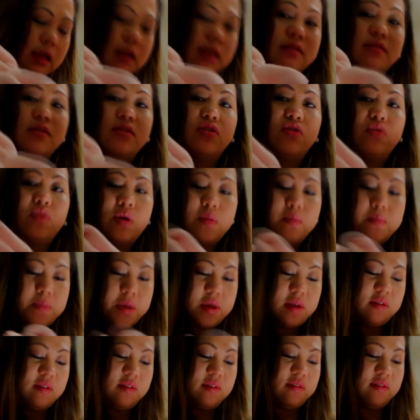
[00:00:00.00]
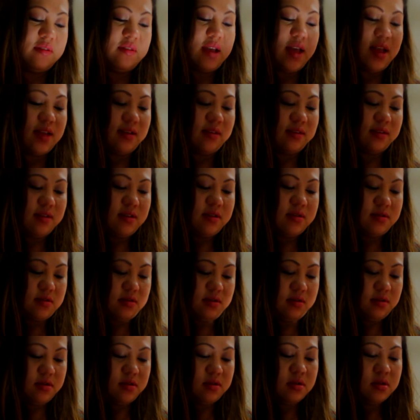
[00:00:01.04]
It's a three-piece set.
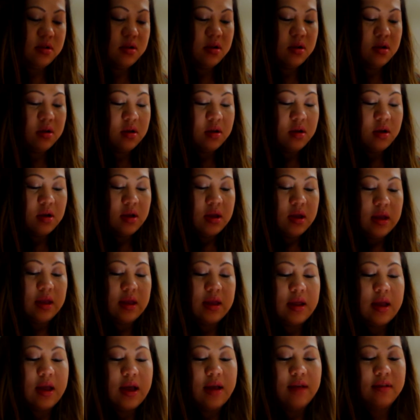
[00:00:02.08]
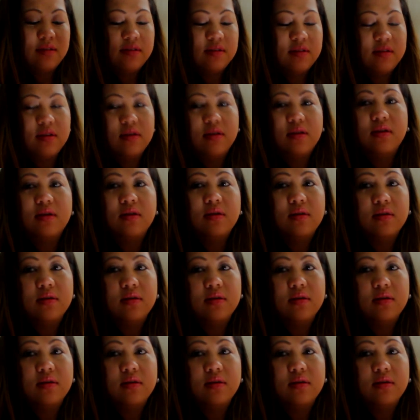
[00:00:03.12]
It has the